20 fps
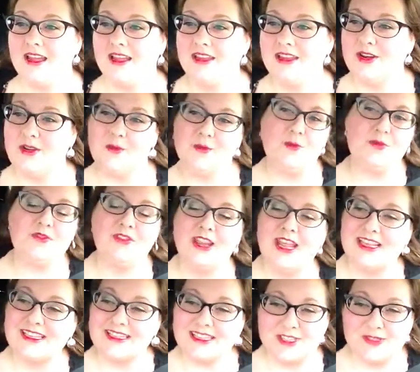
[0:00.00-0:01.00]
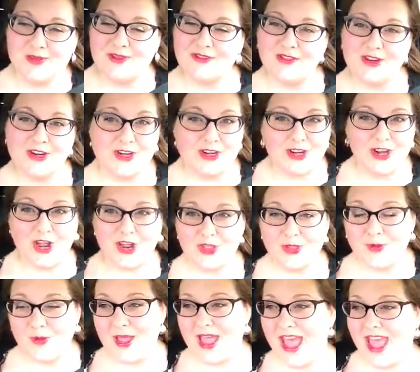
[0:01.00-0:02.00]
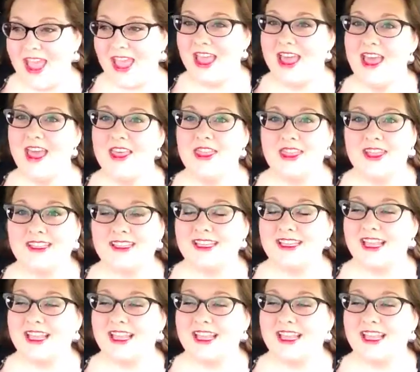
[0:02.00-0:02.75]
you know, lessons we've learned along the way, things